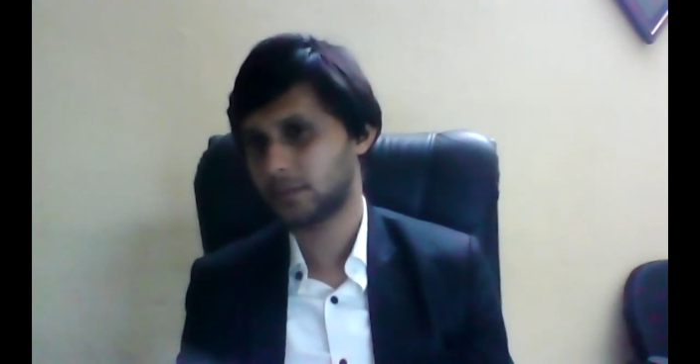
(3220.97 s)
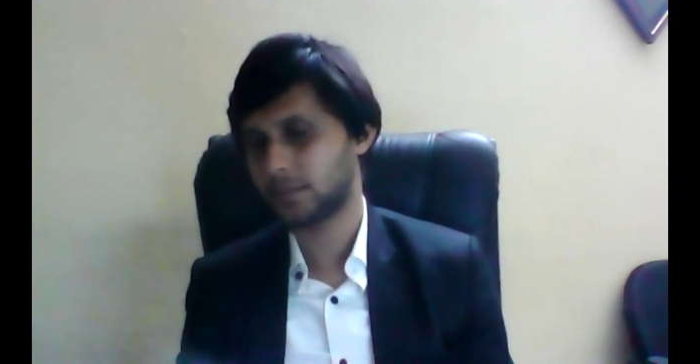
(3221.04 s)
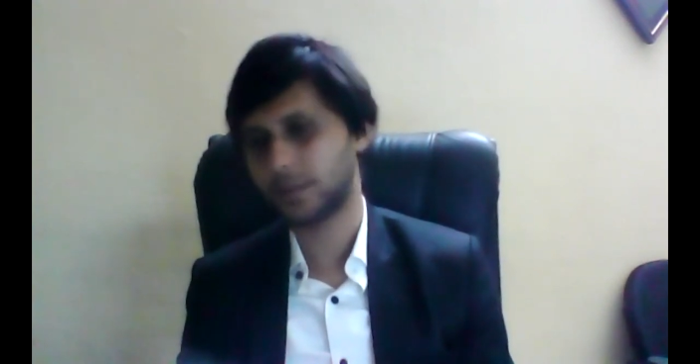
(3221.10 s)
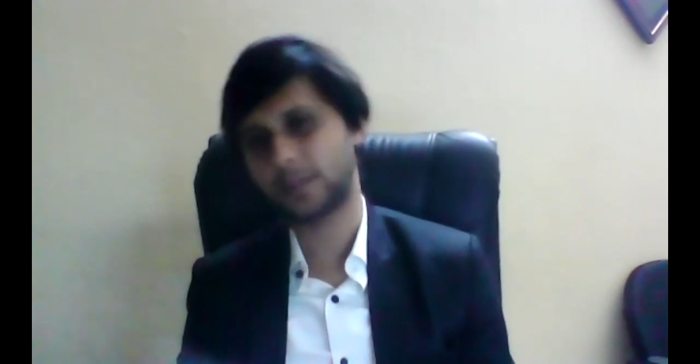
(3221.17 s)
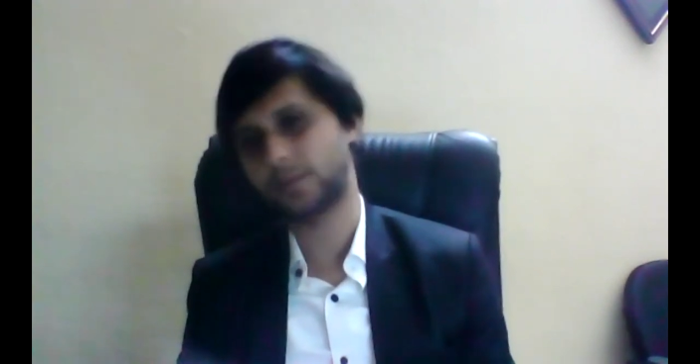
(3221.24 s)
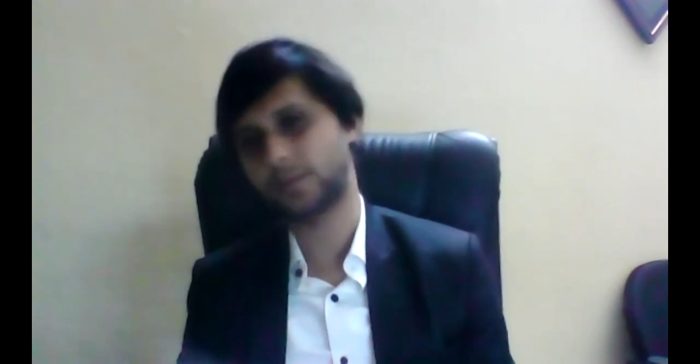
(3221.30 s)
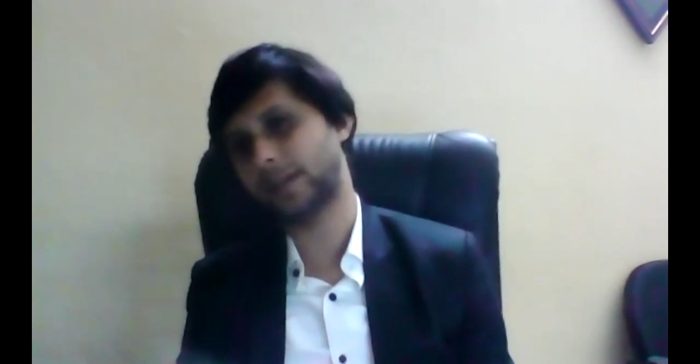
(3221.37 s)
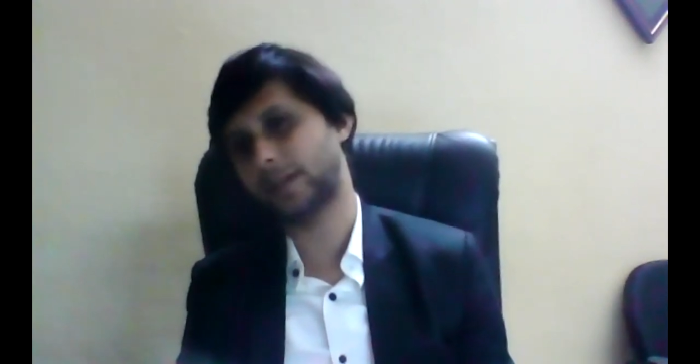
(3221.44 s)

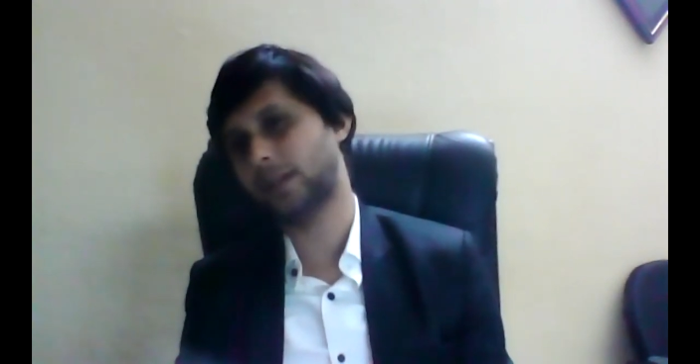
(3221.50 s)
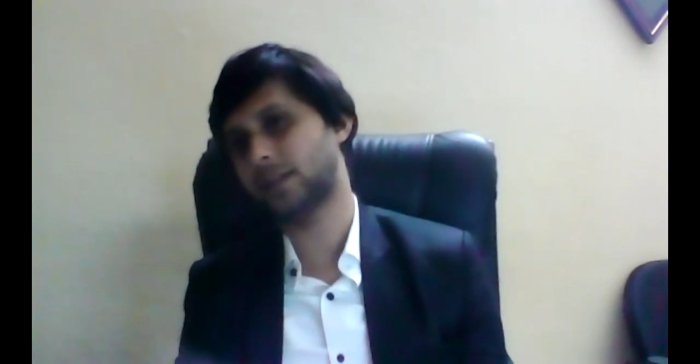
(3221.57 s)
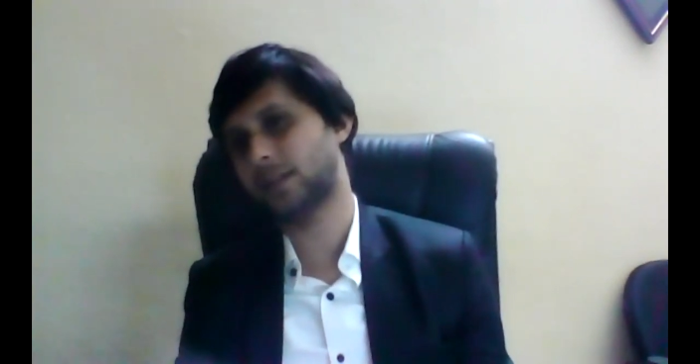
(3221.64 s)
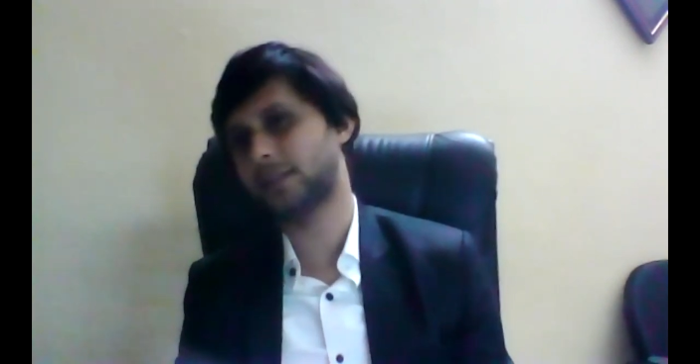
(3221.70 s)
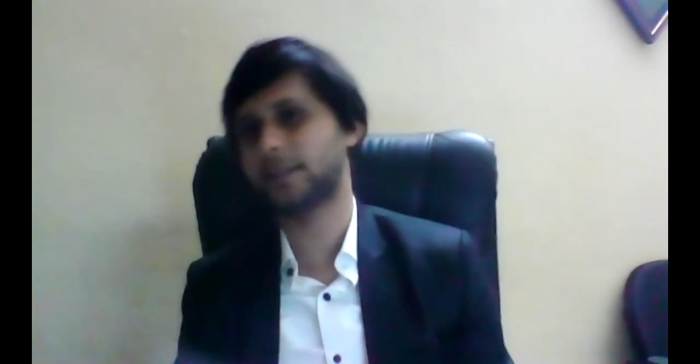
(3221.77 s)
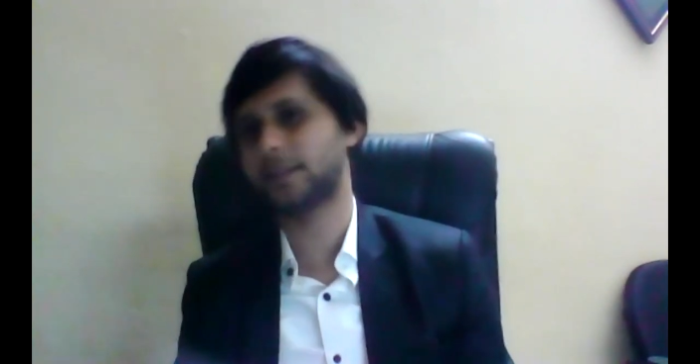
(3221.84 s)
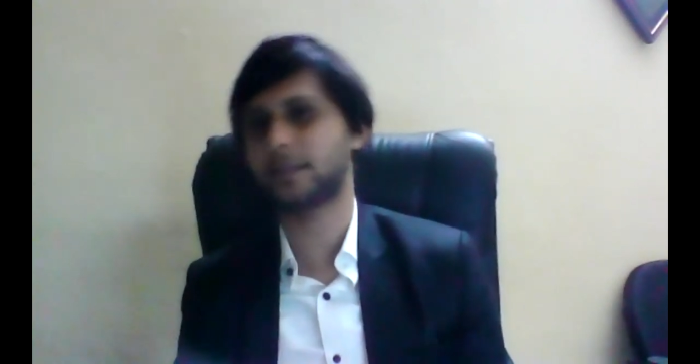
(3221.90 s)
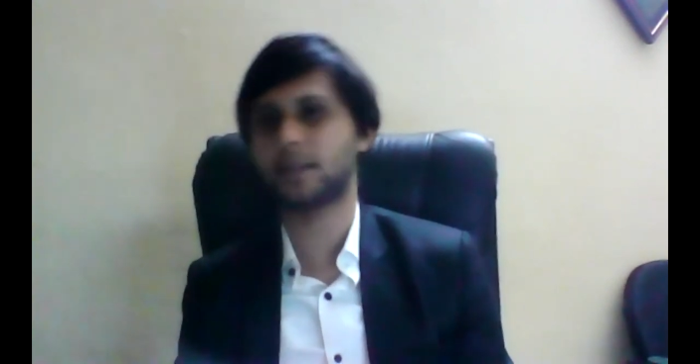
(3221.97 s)
With 5 or
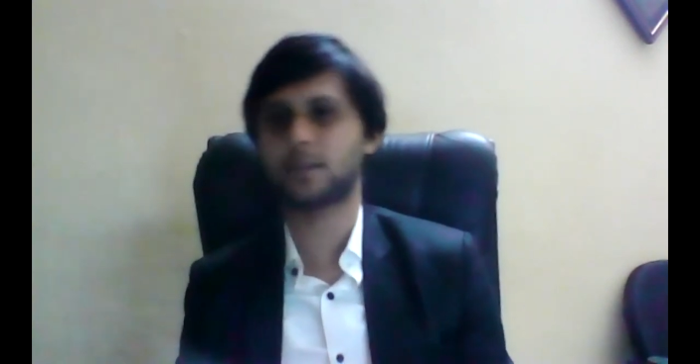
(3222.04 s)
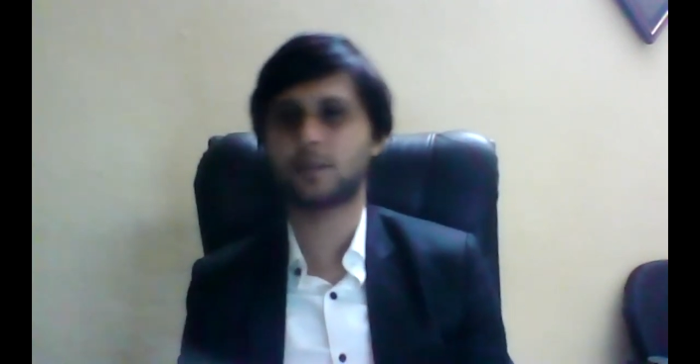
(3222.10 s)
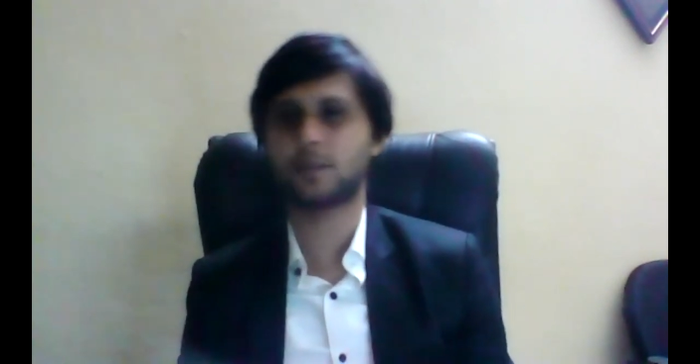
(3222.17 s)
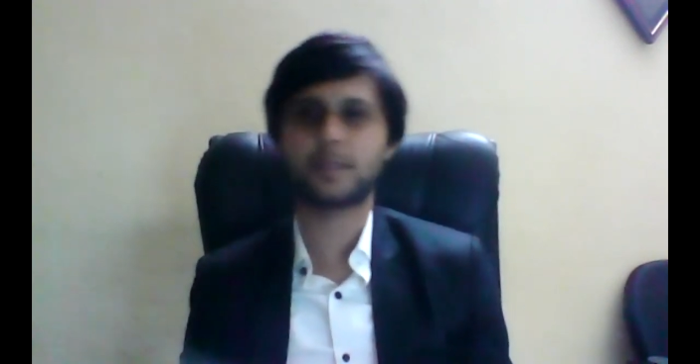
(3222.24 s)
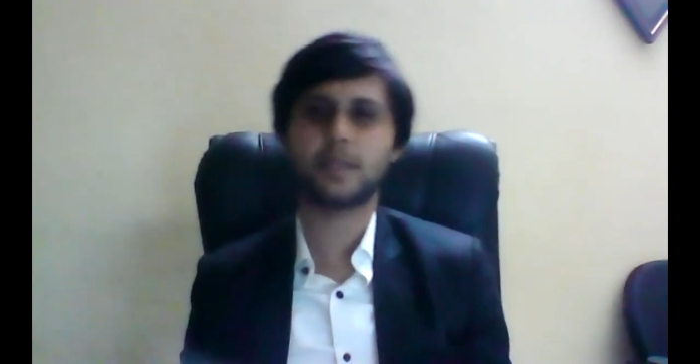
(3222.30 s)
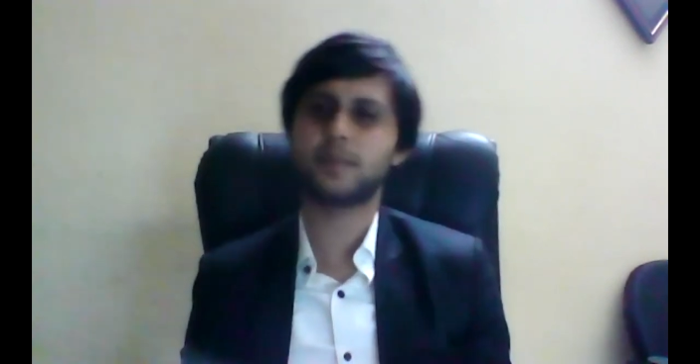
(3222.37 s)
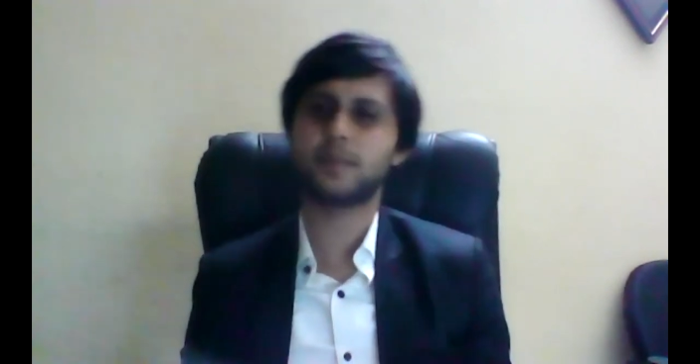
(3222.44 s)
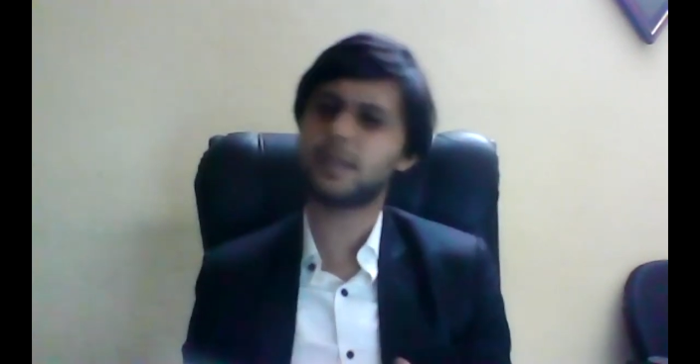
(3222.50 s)
6 hours of sleep.